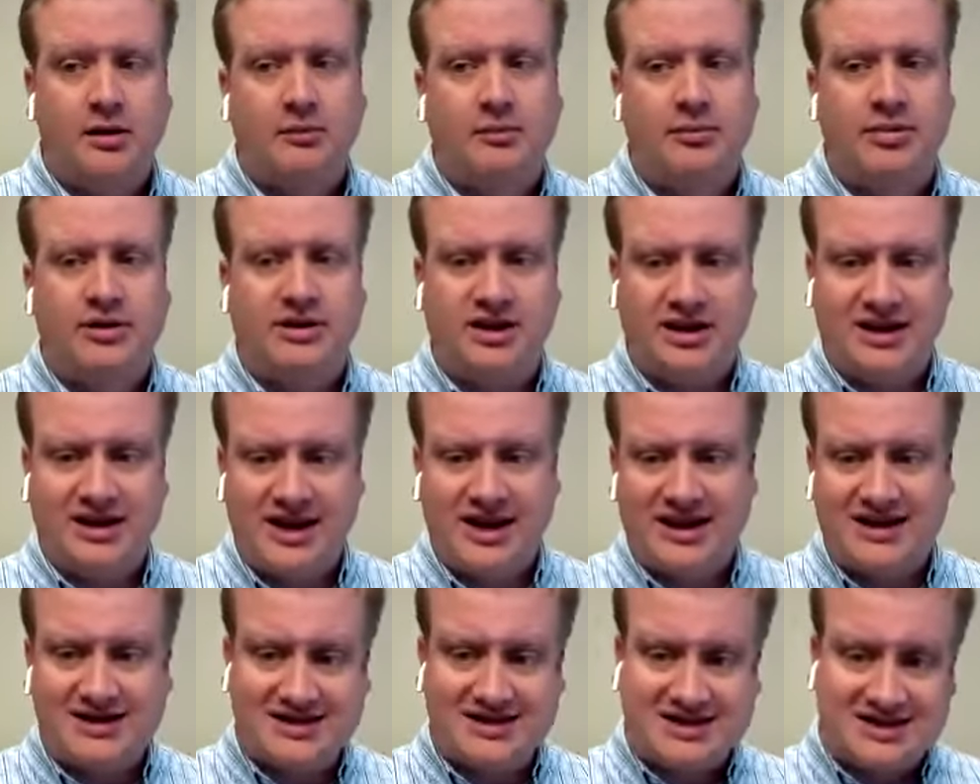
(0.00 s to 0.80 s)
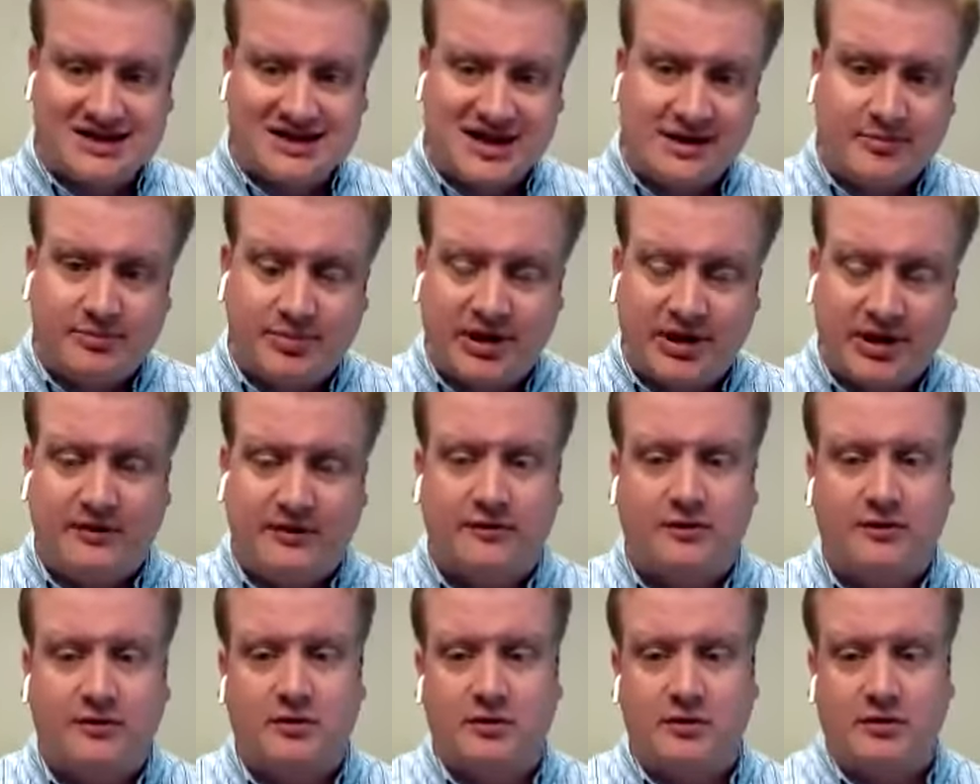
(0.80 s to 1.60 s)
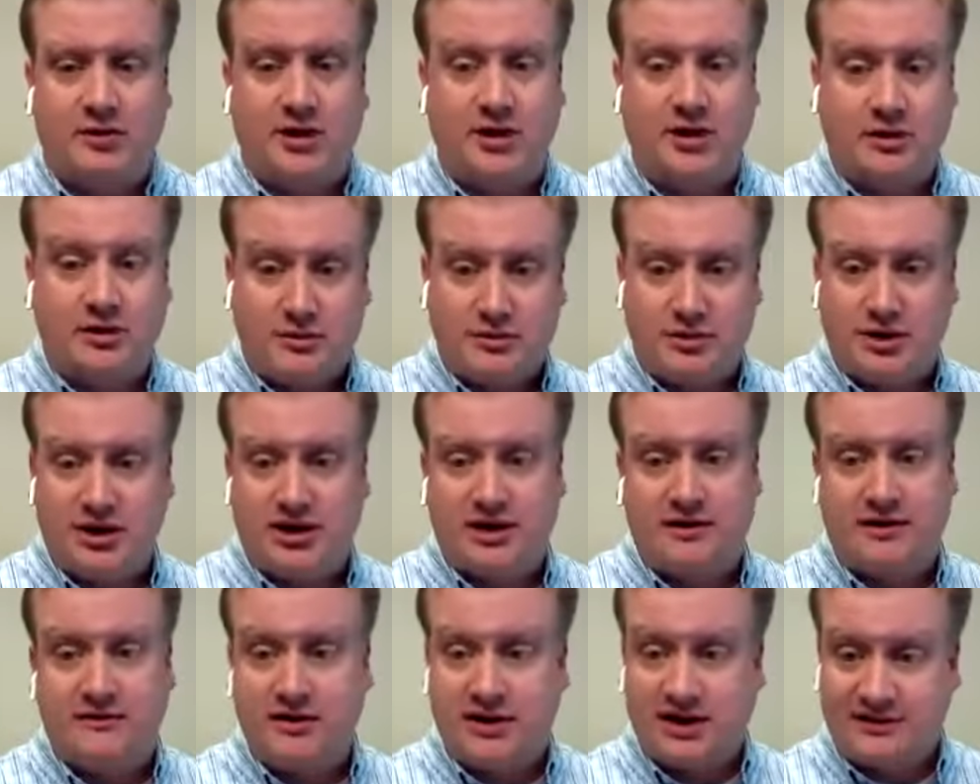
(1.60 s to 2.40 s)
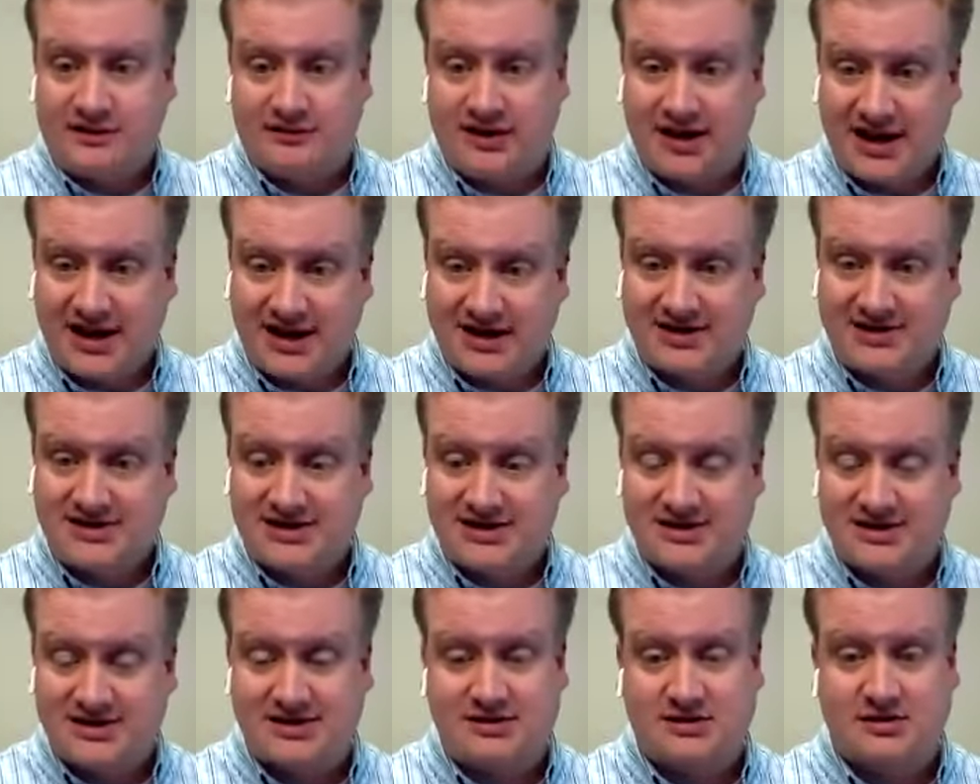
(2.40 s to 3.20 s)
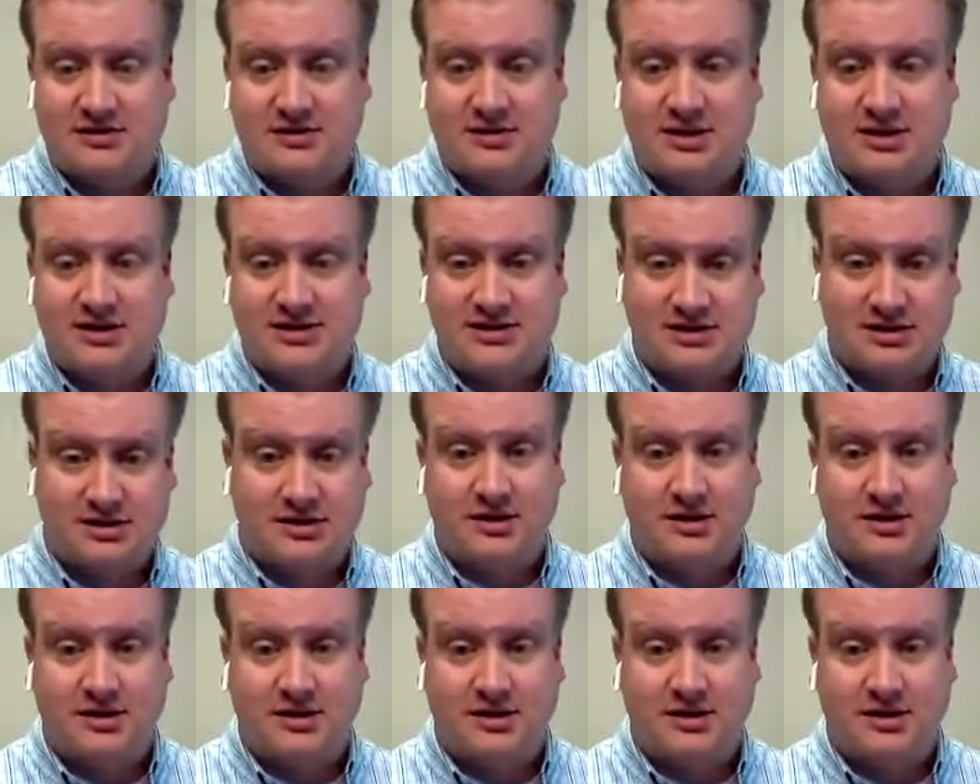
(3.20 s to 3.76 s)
But the next step after determining if you have nexus is,